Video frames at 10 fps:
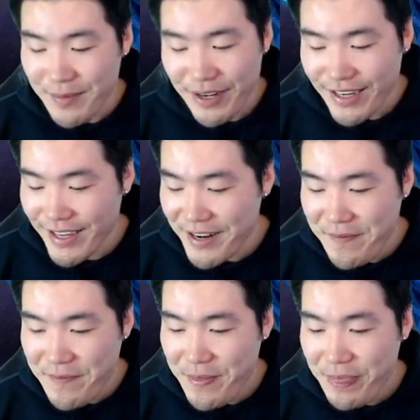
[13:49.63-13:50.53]
about again?
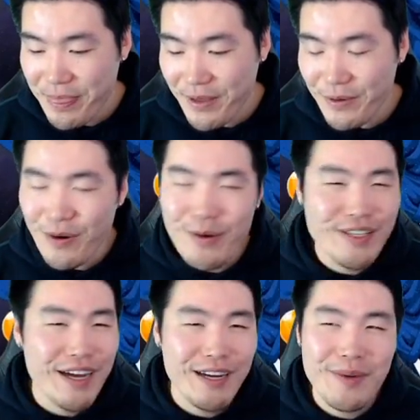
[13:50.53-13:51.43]
What were we
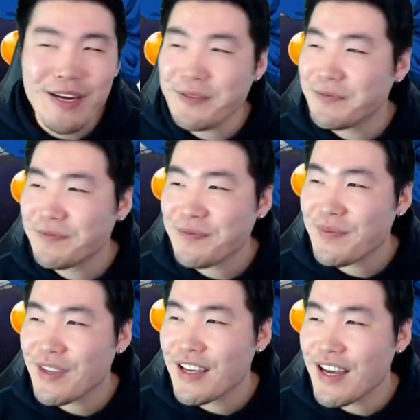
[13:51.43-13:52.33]
talking about?
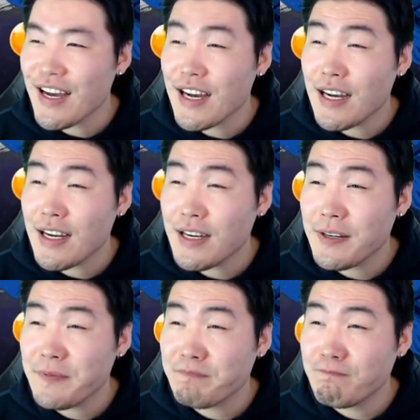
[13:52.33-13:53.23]

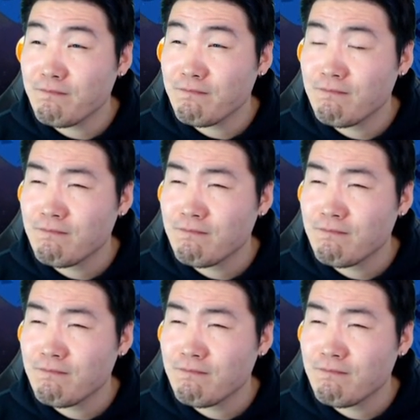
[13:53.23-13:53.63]
Um.